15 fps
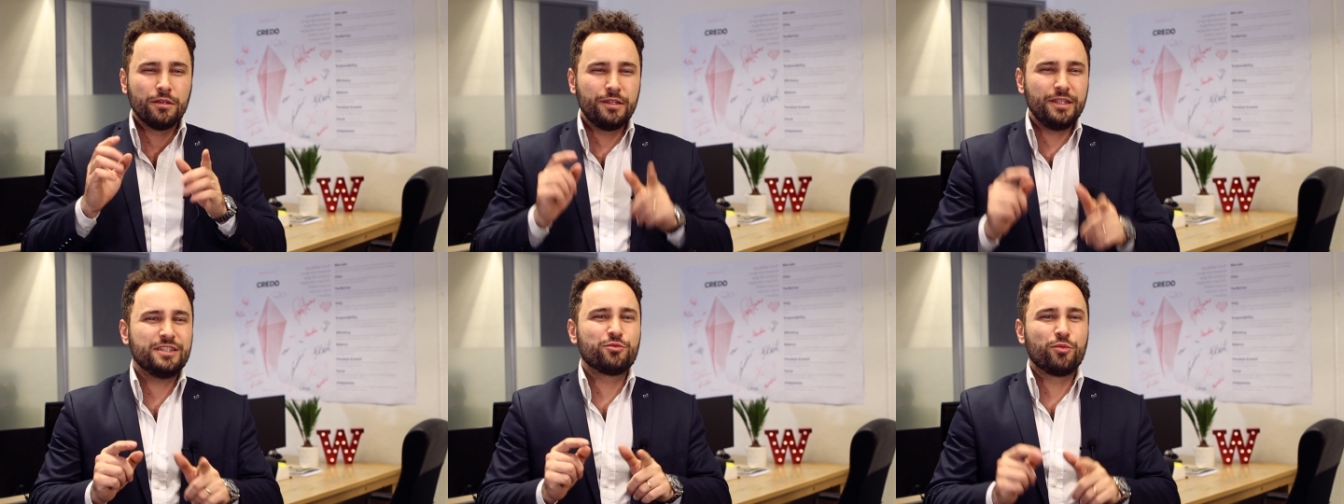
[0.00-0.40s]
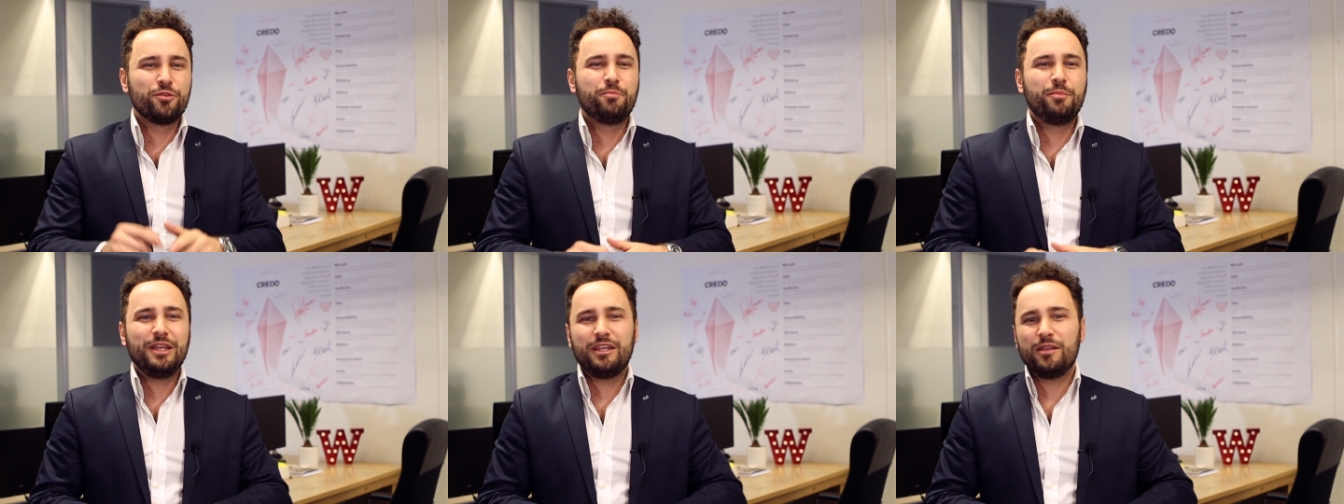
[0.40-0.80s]
this
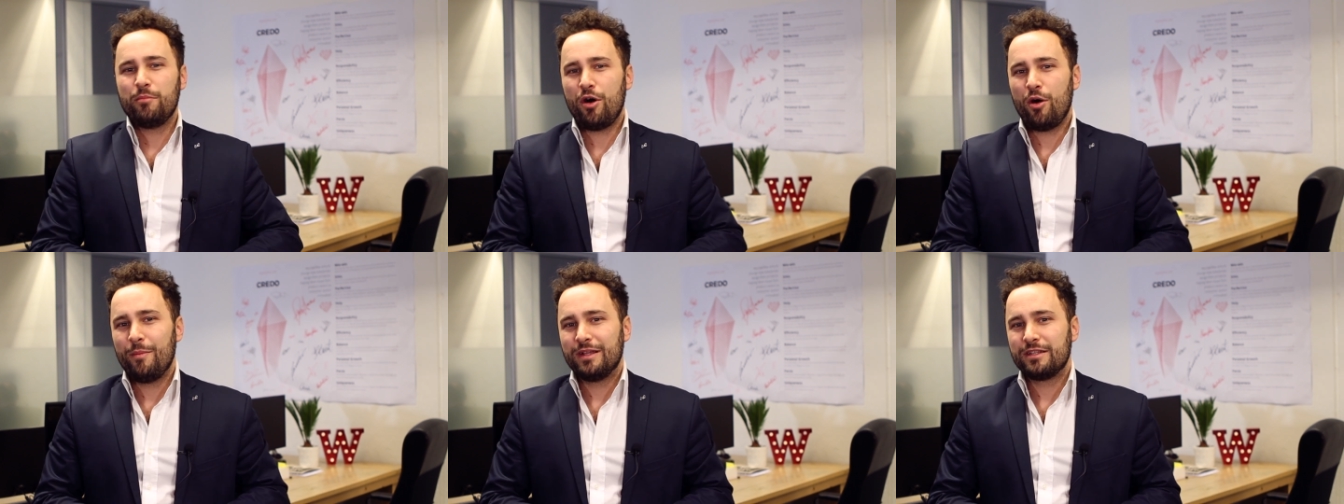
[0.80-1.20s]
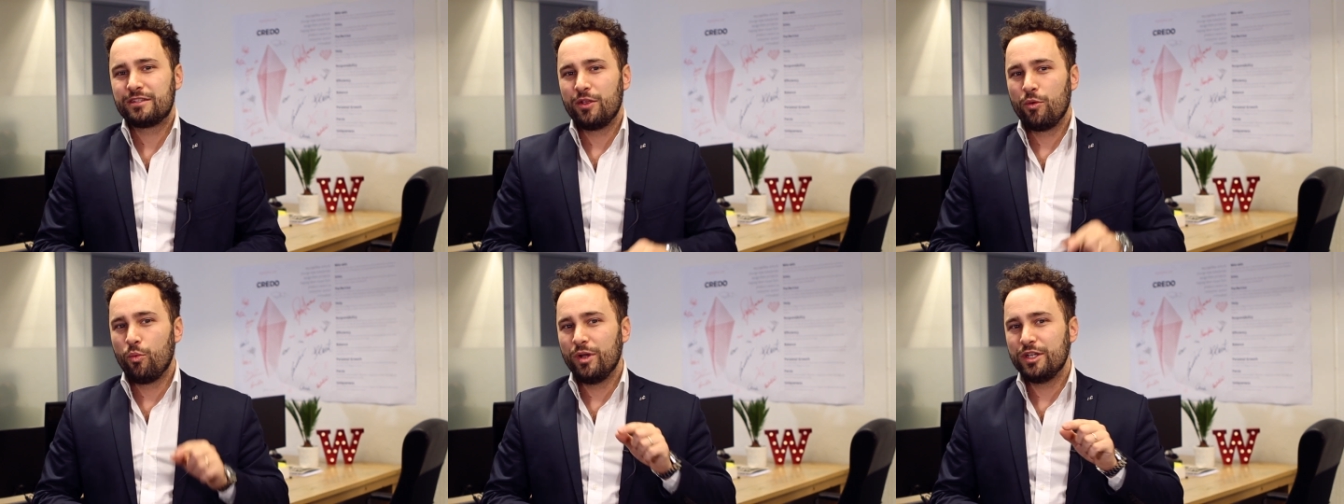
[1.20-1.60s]
would be the
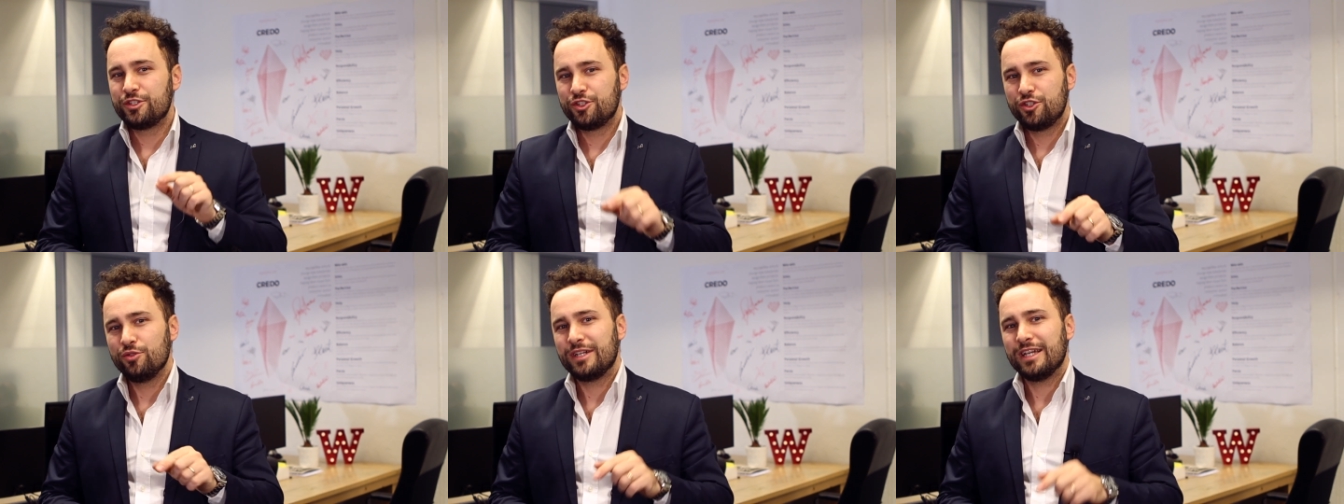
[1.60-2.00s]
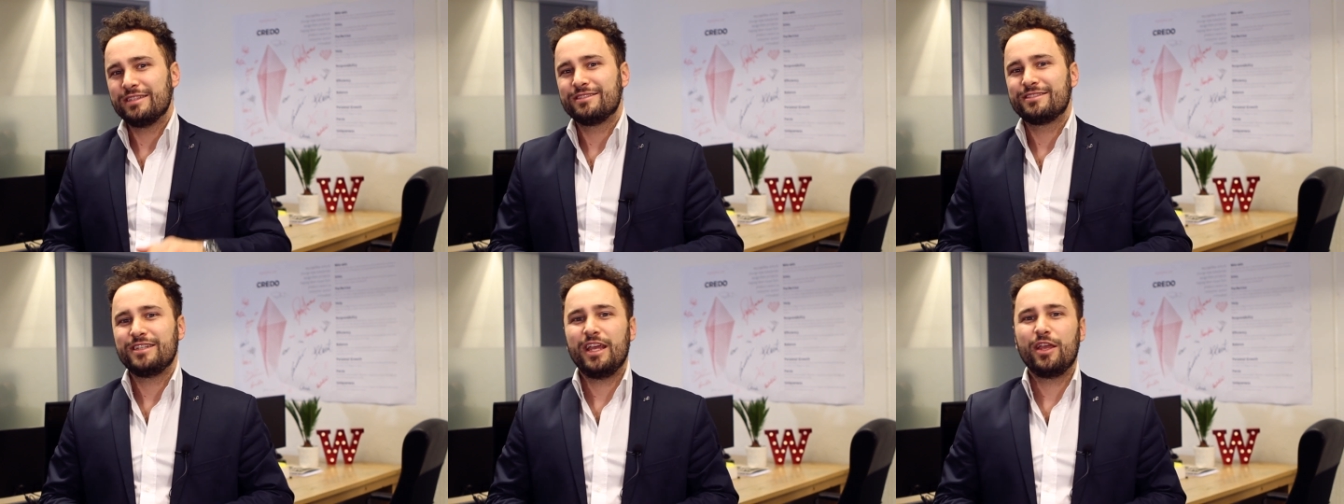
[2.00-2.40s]
moment in which you
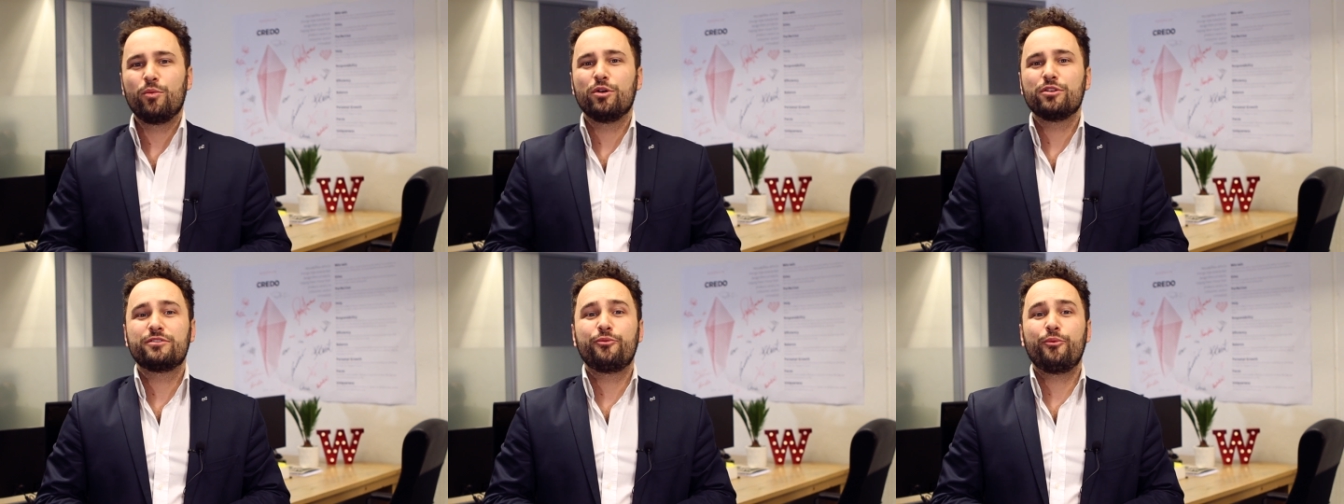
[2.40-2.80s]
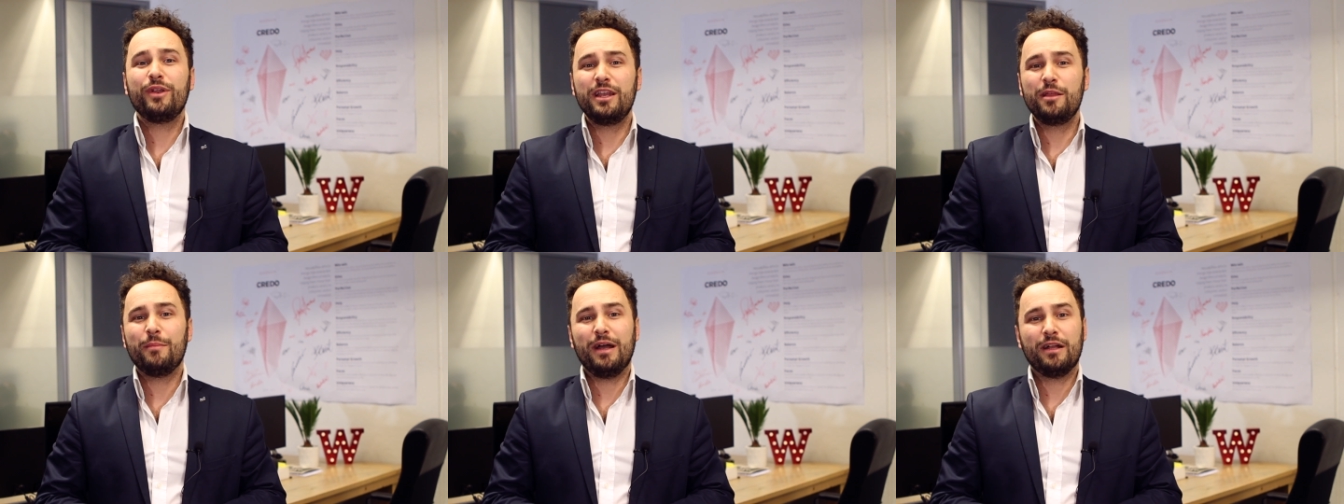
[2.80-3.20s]
can say what
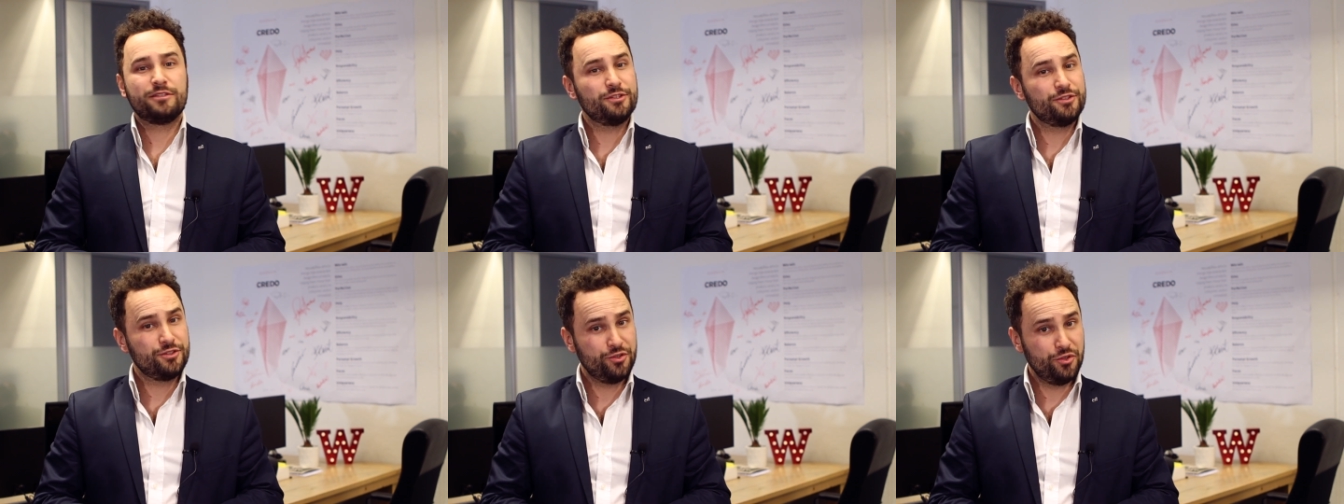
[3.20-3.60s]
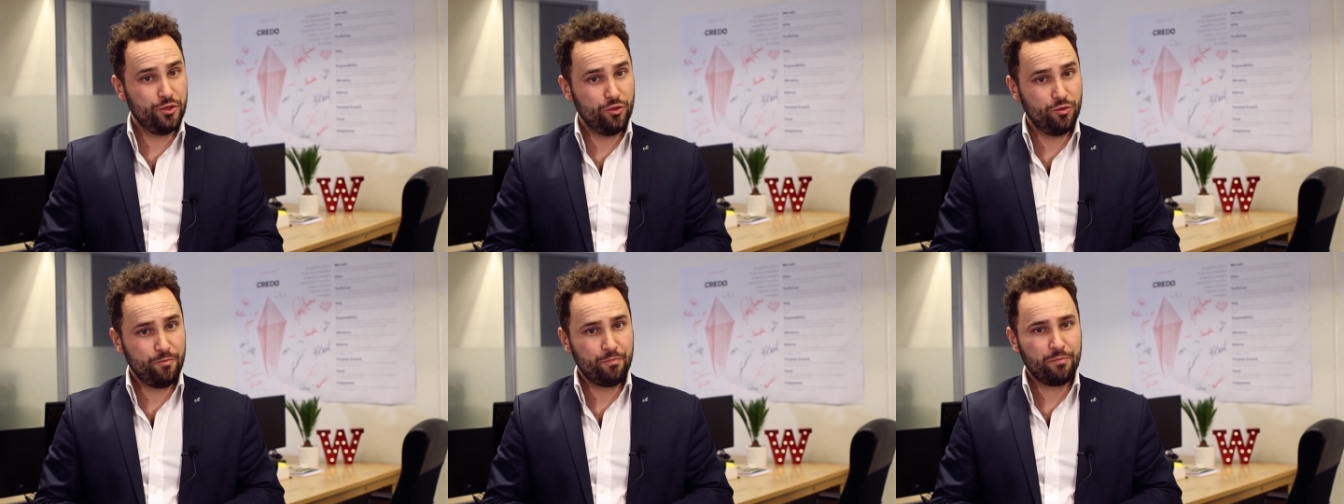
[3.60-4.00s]
really matters to
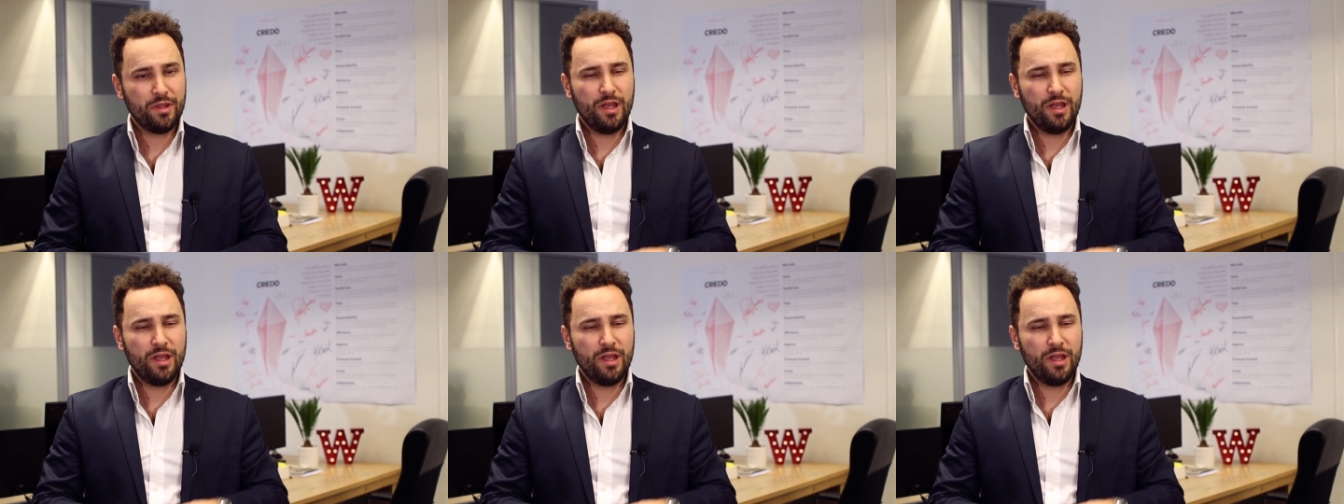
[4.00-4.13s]
you,